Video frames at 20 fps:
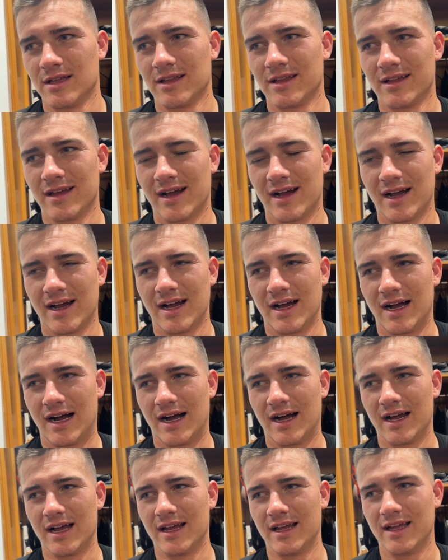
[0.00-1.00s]
or most
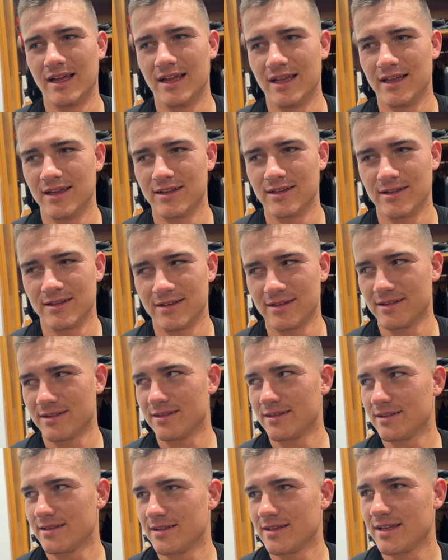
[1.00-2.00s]
confident? You've always been a
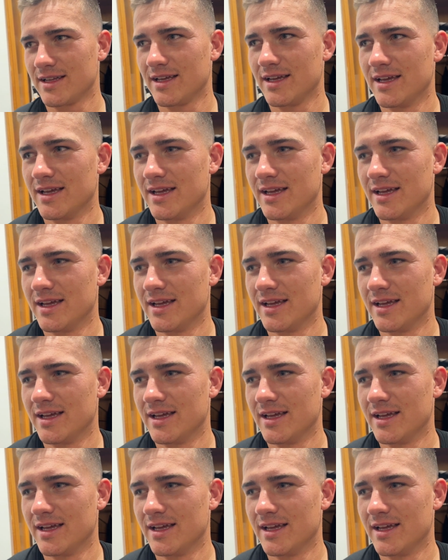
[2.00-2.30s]
confident guy.